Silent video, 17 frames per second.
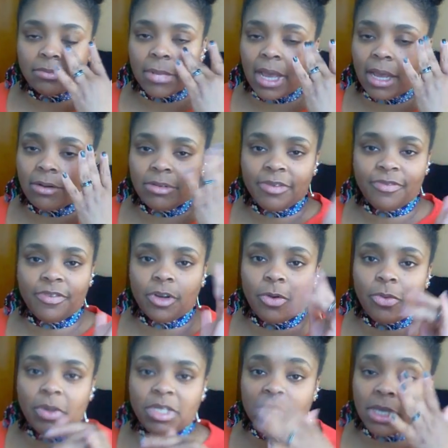I don't even
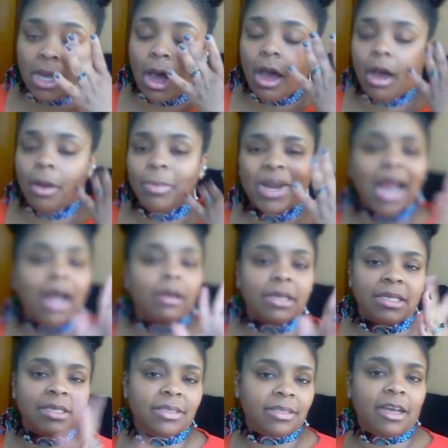know what it's called, but I'll
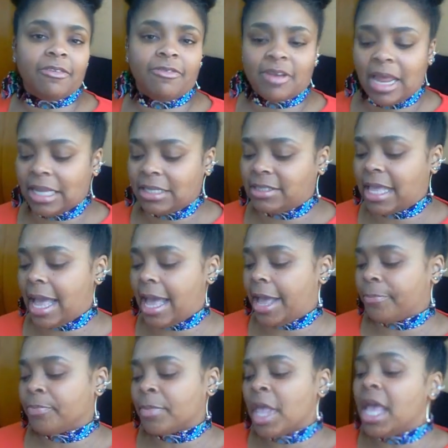get stuff like that.